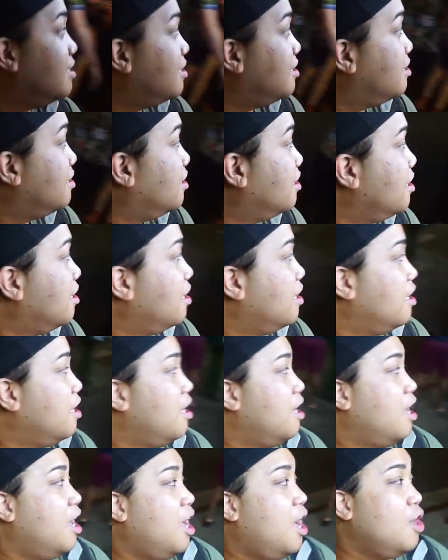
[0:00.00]
god!
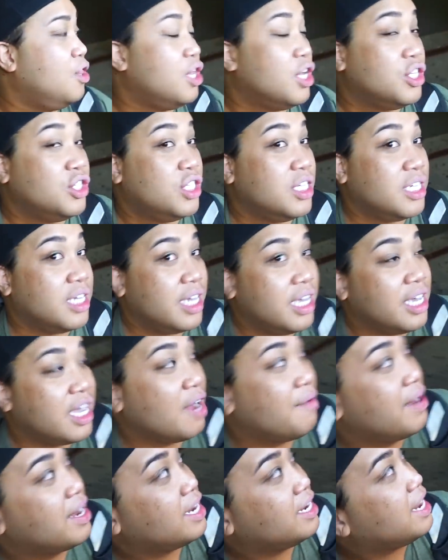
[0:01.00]
Oh look, she
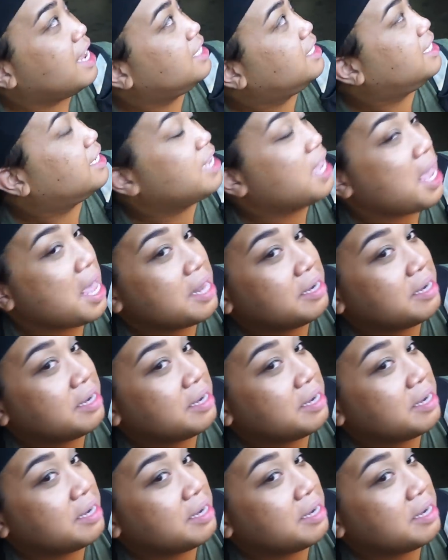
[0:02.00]
got recognized. Such a big